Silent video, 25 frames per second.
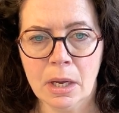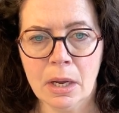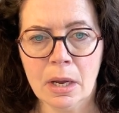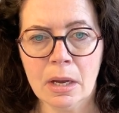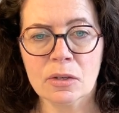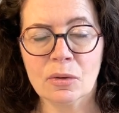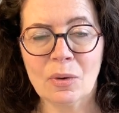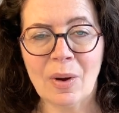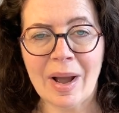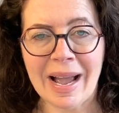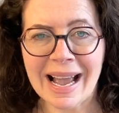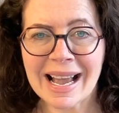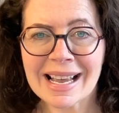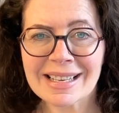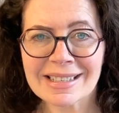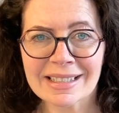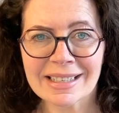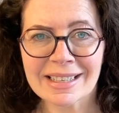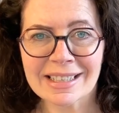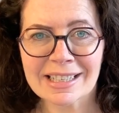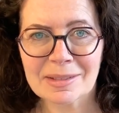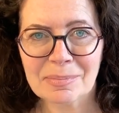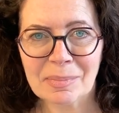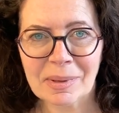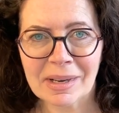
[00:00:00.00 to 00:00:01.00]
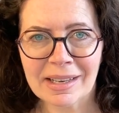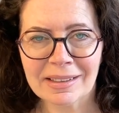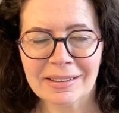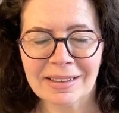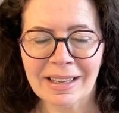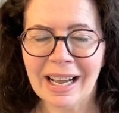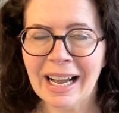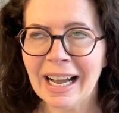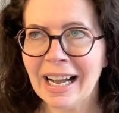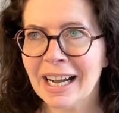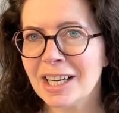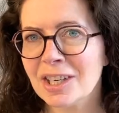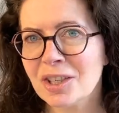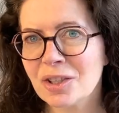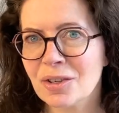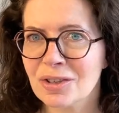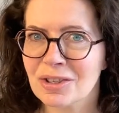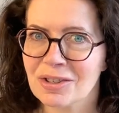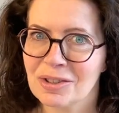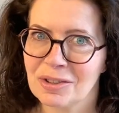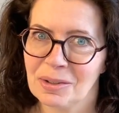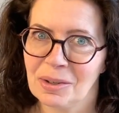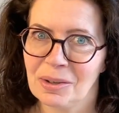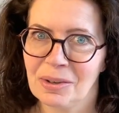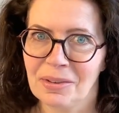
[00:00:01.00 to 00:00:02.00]
So as an expat, I
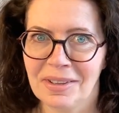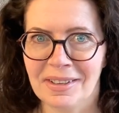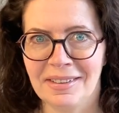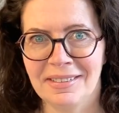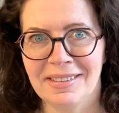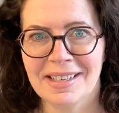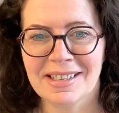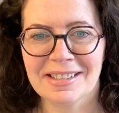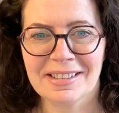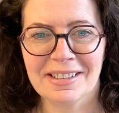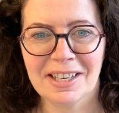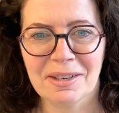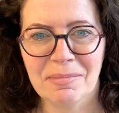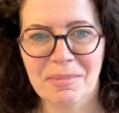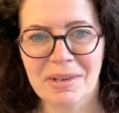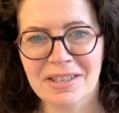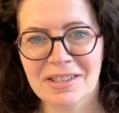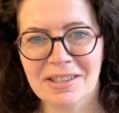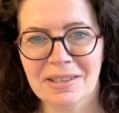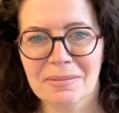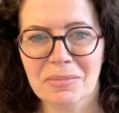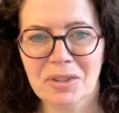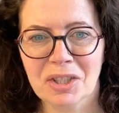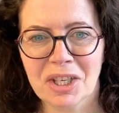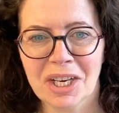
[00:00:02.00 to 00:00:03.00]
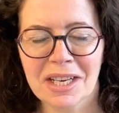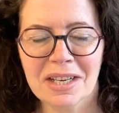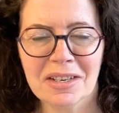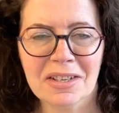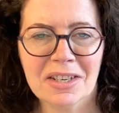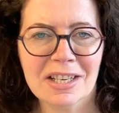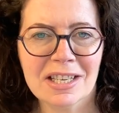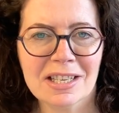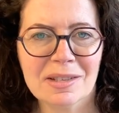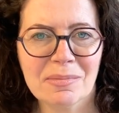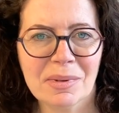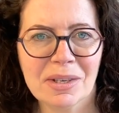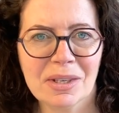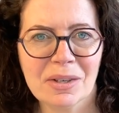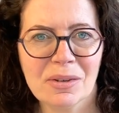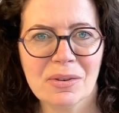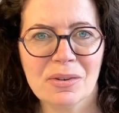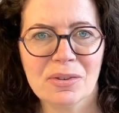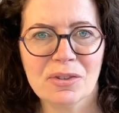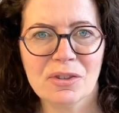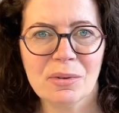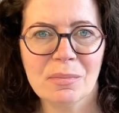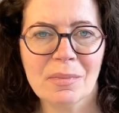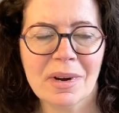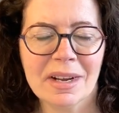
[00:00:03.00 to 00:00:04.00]
just know that there's going to be some changes
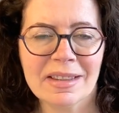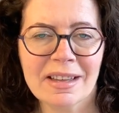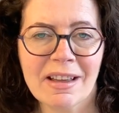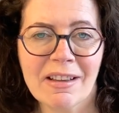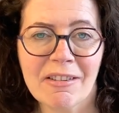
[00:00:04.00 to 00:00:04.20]
because you might